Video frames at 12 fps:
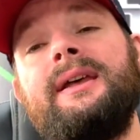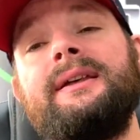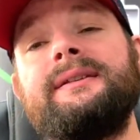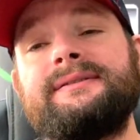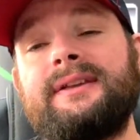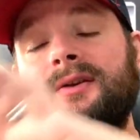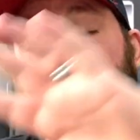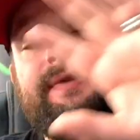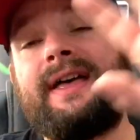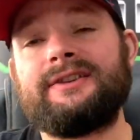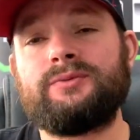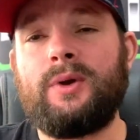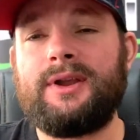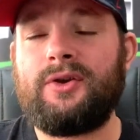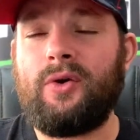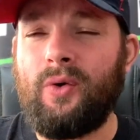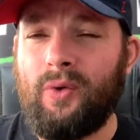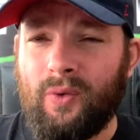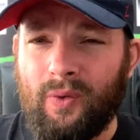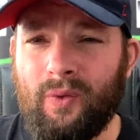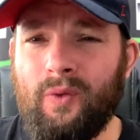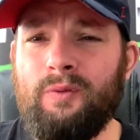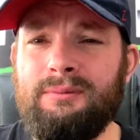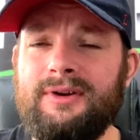So that's why you're
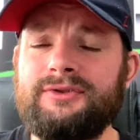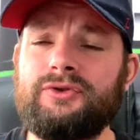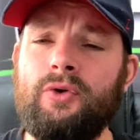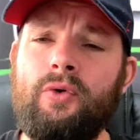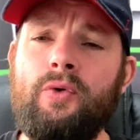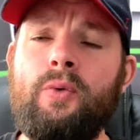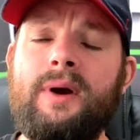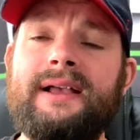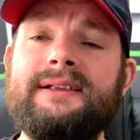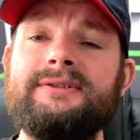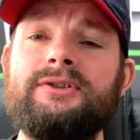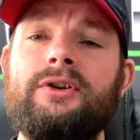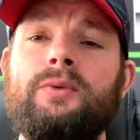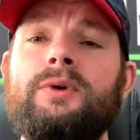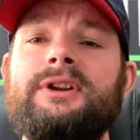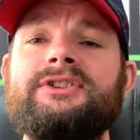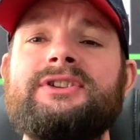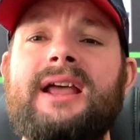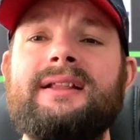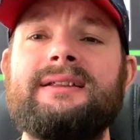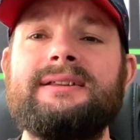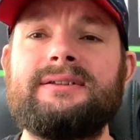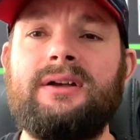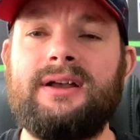almost always going to want to stack
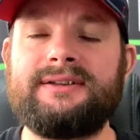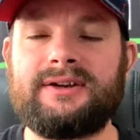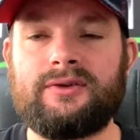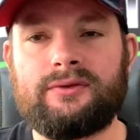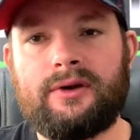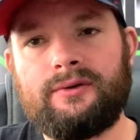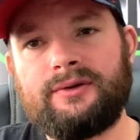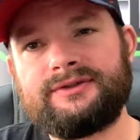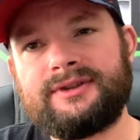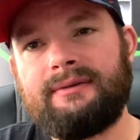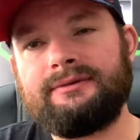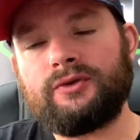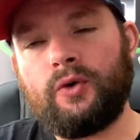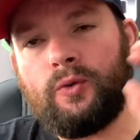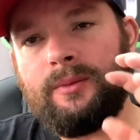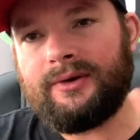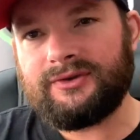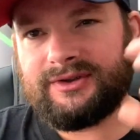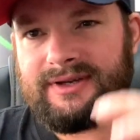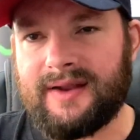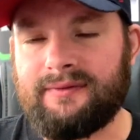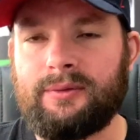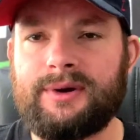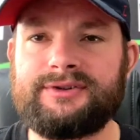these guys in Kronos. There is almost
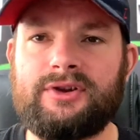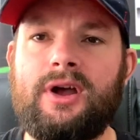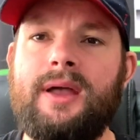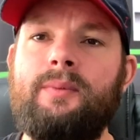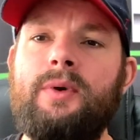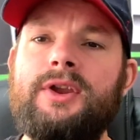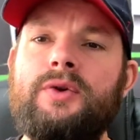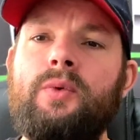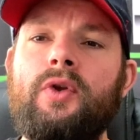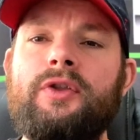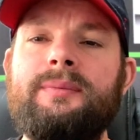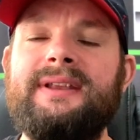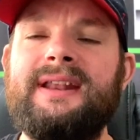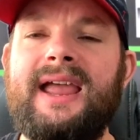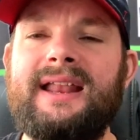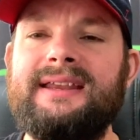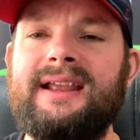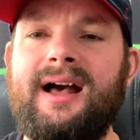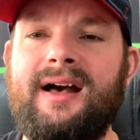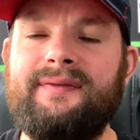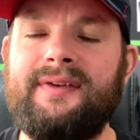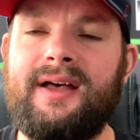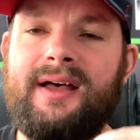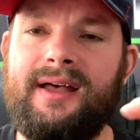never a time where you want them in any
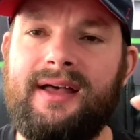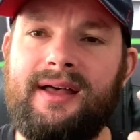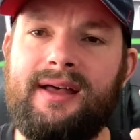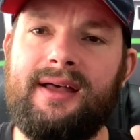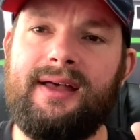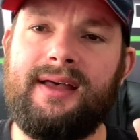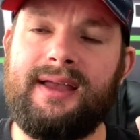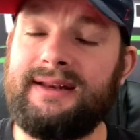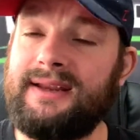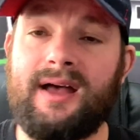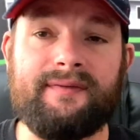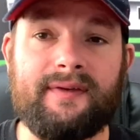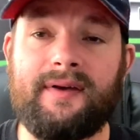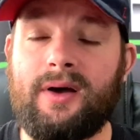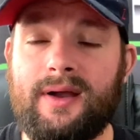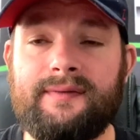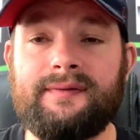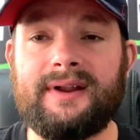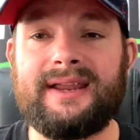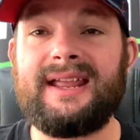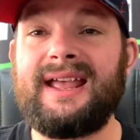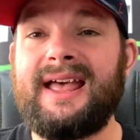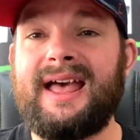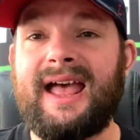other Hive fleet.
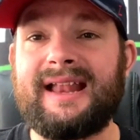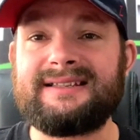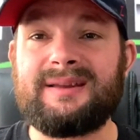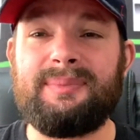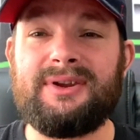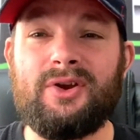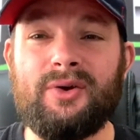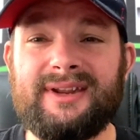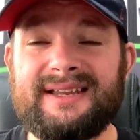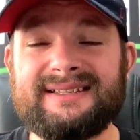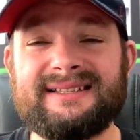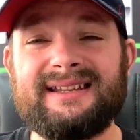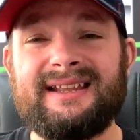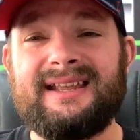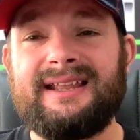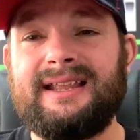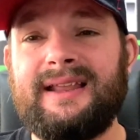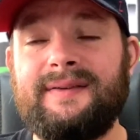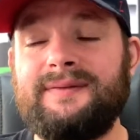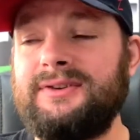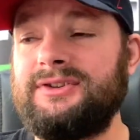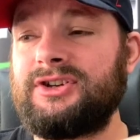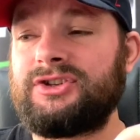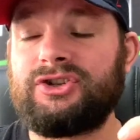And to be honest, if
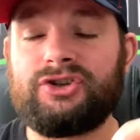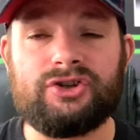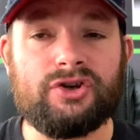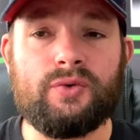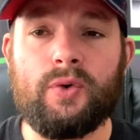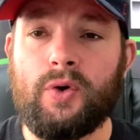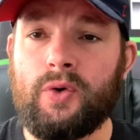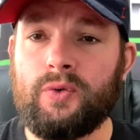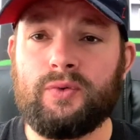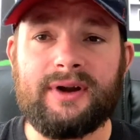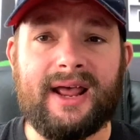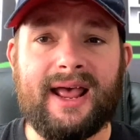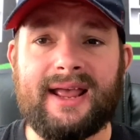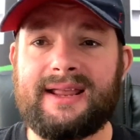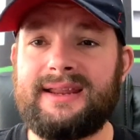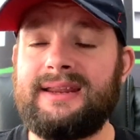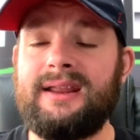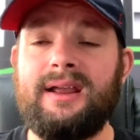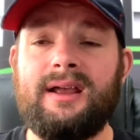just shoehorn a